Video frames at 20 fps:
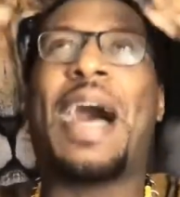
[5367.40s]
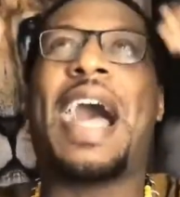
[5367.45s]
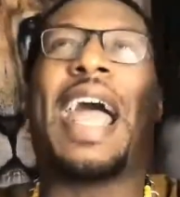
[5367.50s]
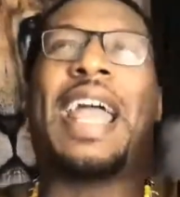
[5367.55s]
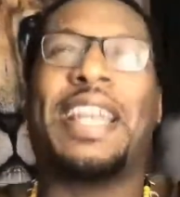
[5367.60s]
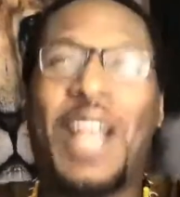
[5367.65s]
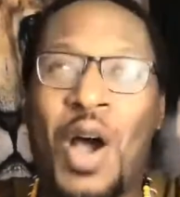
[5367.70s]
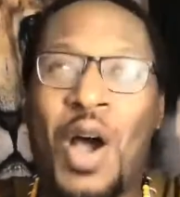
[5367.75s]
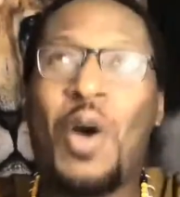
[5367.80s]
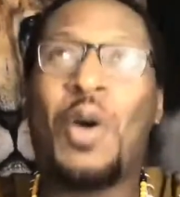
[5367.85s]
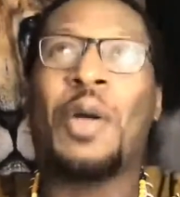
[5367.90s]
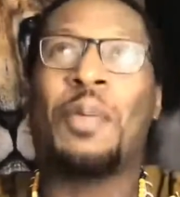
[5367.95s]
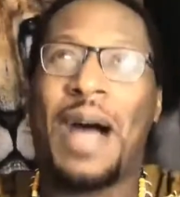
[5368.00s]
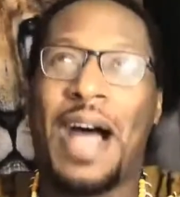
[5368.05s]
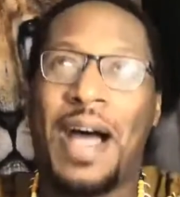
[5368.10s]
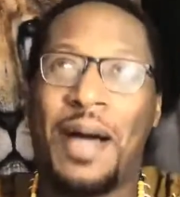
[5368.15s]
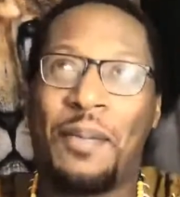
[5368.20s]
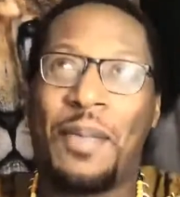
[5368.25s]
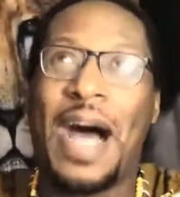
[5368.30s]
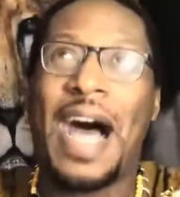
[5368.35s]
know in
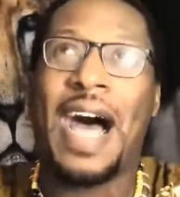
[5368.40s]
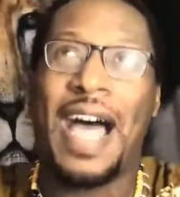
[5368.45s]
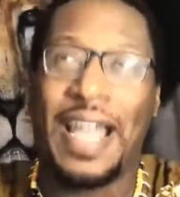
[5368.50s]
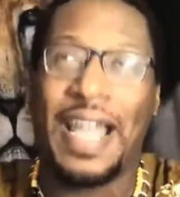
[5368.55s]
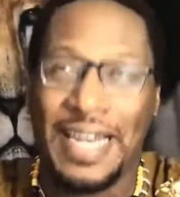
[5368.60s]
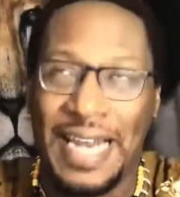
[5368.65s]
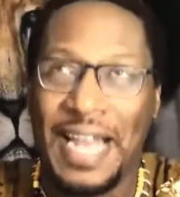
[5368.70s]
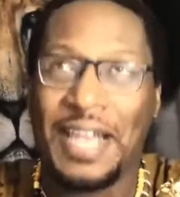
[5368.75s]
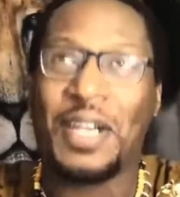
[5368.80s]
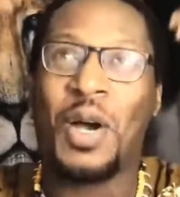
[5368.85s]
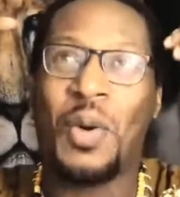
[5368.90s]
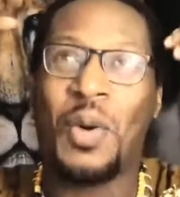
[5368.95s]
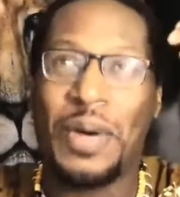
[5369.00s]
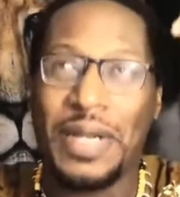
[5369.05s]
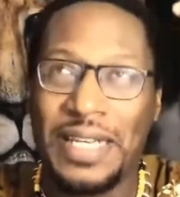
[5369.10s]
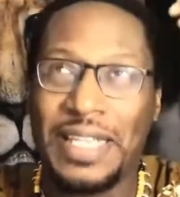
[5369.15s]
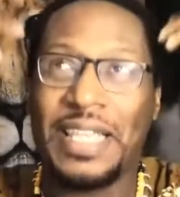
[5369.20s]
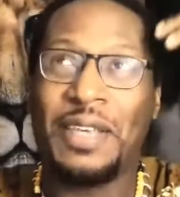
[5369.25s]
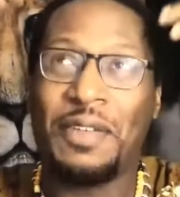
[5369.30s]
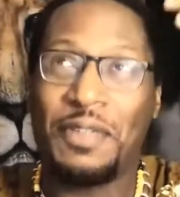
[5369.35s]
my mind, I know what
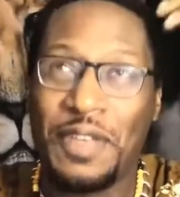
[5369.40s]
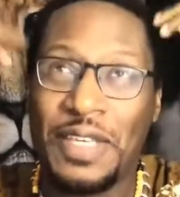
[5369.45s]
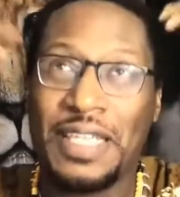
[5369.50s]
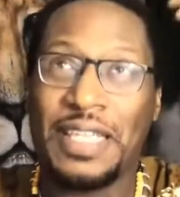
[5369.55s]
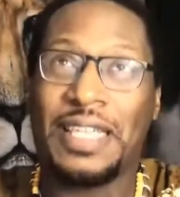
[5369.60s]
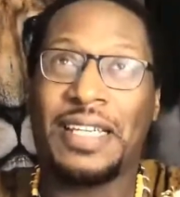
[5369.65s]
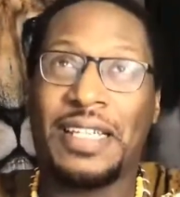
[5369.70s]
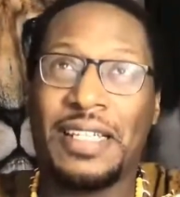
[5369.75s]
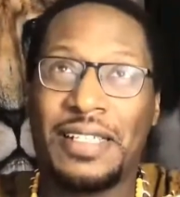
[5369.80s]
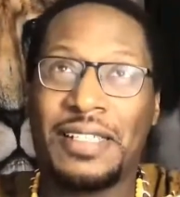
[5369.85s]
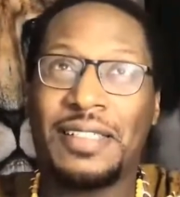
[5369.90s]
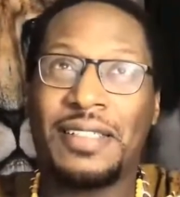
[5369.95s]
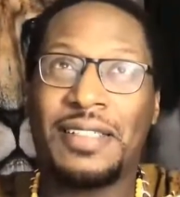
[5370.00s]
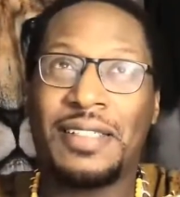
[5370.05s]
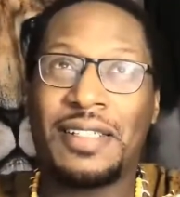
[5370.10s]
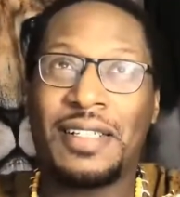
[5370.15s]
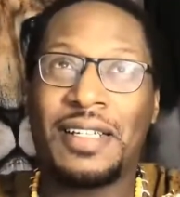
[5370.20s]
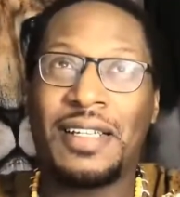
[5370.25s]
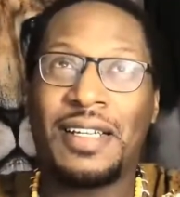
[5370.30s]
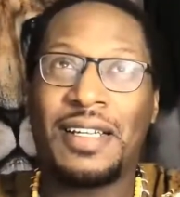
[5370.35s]
EV is,
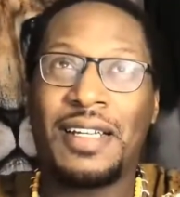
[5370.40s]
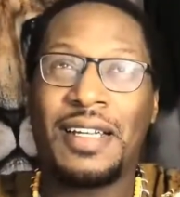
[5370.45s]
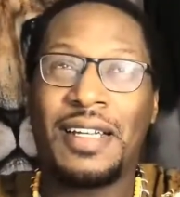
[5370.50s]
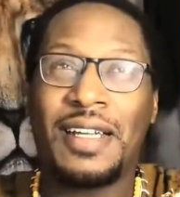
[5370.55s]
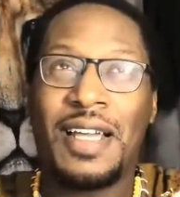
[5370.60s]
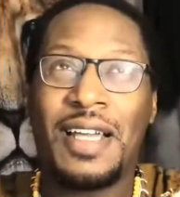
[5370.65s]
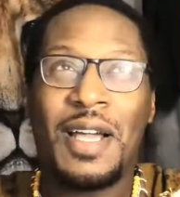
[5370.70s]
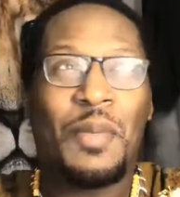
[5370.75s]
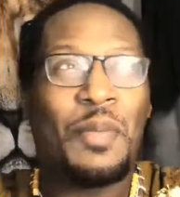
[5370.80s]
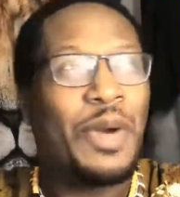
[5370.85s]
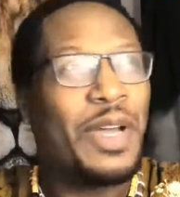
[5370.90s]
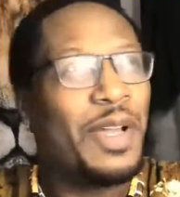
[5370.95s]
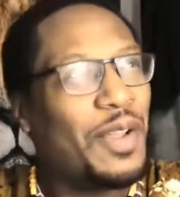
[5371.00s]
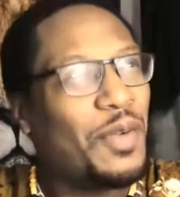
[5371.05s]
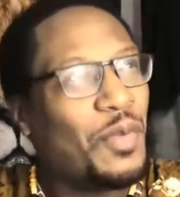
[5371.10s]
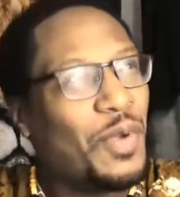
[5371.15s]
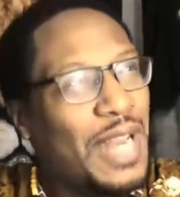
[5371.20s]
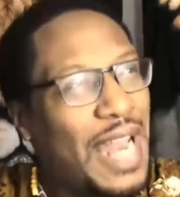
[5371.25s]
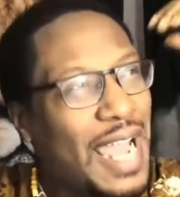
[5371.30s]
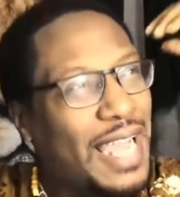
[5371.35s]
but
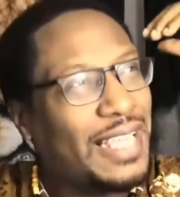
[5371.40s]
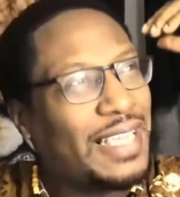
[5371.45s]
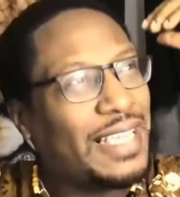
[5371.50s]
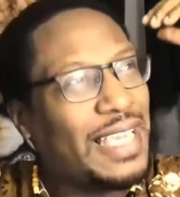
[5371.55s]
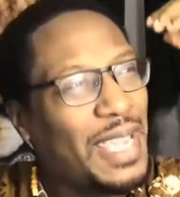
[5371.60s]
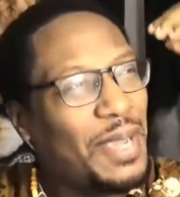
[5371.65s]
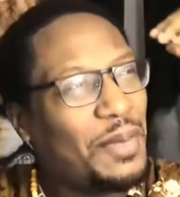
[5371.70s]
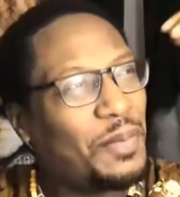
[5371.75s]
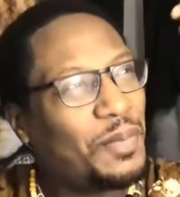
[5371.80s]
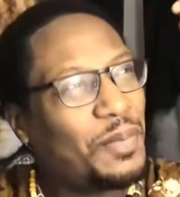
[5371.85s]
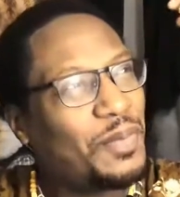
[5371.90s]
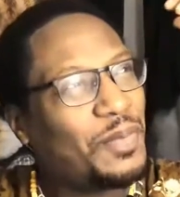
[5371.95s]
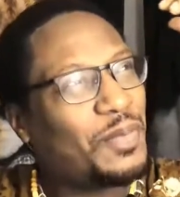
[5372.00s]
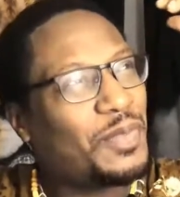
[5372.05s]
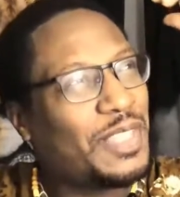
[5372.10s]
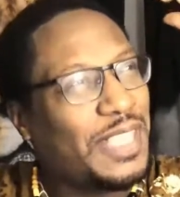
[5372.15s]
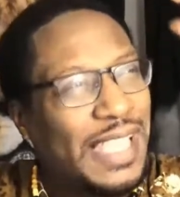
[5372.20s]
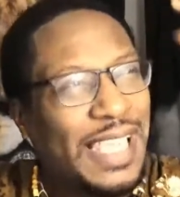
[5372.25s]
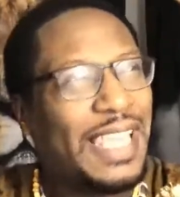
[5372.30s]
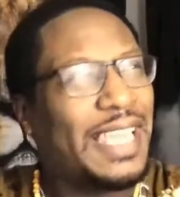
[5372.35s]
when I keep
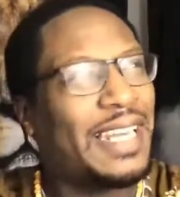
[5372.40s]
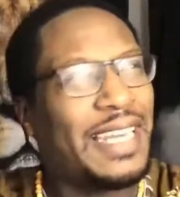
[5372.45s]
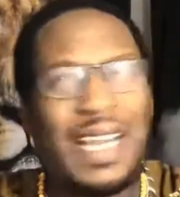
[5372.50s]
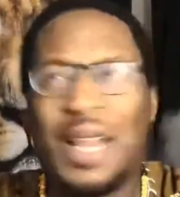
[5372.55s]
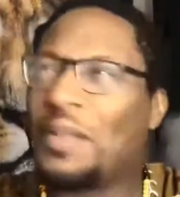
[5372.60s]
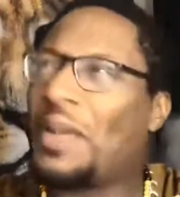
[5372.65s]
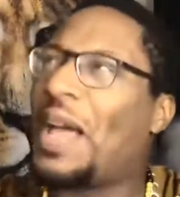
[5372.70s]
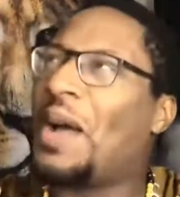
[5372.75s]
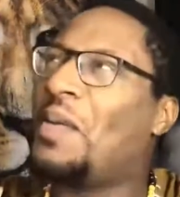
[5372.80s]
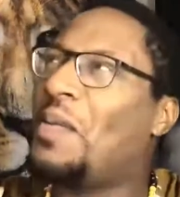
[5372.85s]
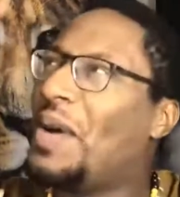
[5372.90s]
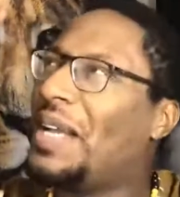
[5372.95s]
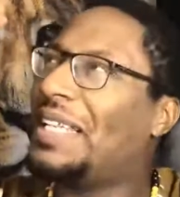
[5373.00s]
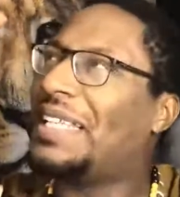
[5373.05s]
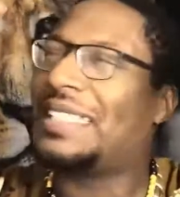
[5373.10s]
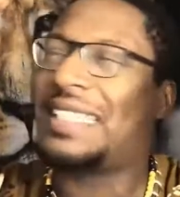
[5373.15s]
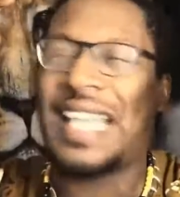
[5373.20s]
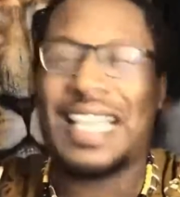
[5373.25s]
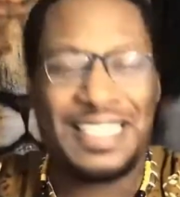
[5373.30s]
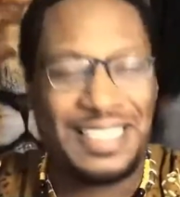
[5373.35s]
seeing it, I'm like, what
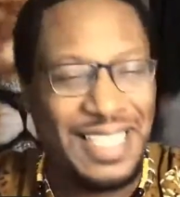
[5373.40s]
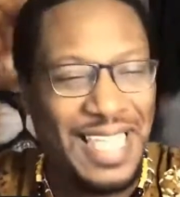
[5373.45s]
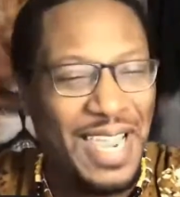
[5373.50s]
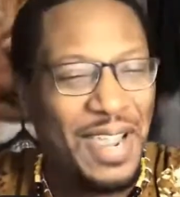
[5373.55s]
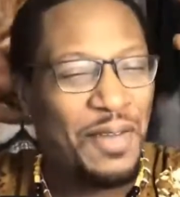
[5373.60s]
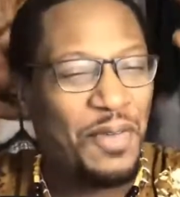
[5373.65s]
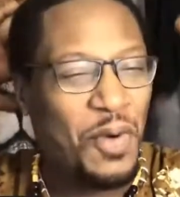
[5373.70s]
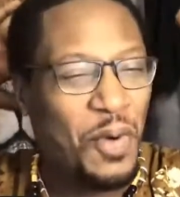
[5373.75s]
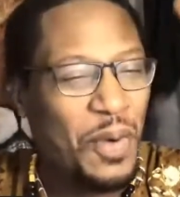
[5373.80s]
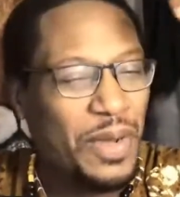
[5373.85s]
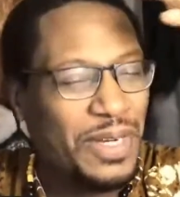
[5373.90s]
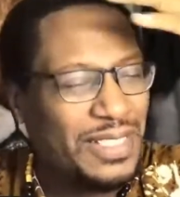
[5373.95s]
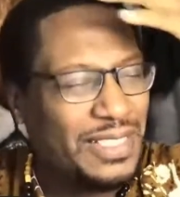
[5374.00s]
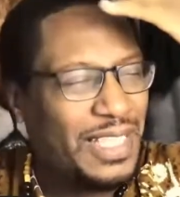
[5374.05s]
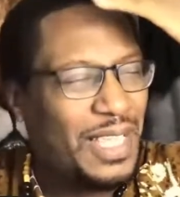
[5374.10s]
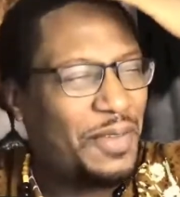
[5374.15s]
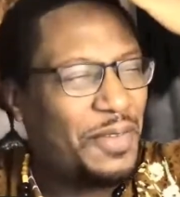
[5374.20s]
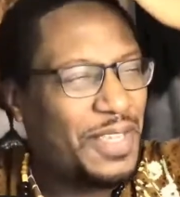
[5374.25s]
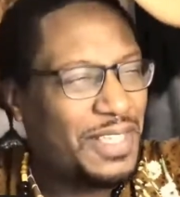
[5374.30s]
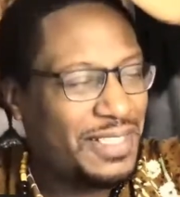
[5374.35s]
does that stand for? What does
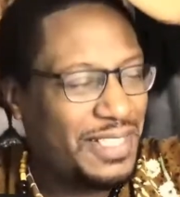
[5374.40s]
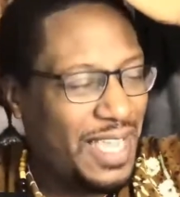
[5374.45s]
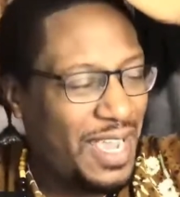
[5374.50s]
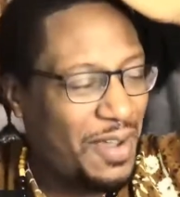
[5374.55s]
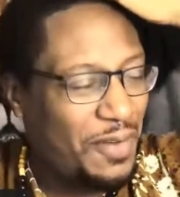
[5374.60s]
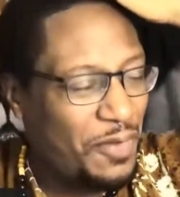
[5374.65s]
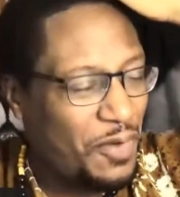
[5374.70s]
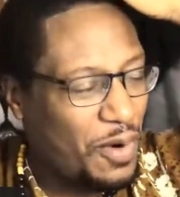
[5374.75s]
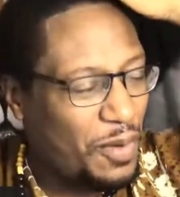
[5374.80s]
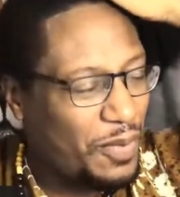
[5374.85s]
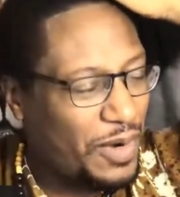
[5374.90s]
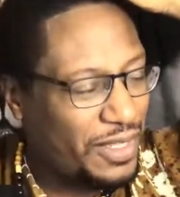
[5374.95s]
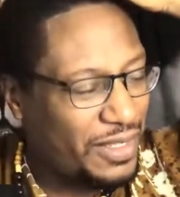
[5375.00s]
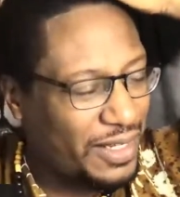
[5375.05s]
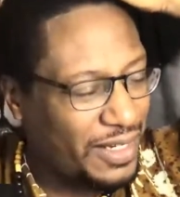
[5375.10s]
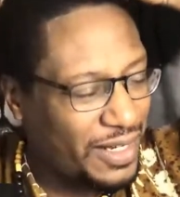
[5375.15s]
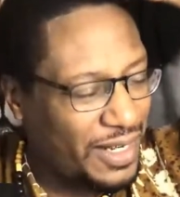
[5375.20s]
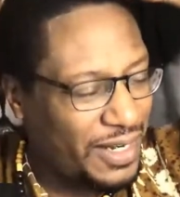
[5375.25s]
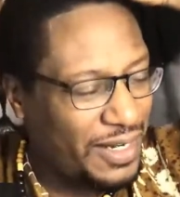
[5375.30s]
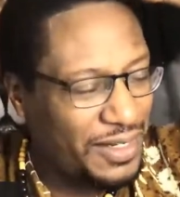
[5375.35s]
EV stand for, Brother
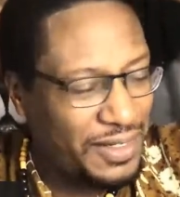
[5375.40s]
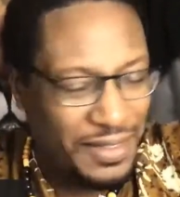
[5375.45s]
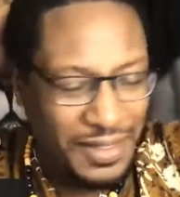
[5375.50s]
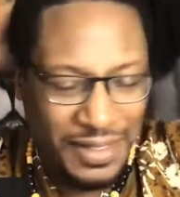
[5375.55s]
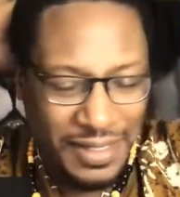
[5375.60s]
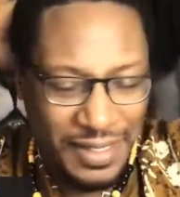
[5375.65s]
Aaron?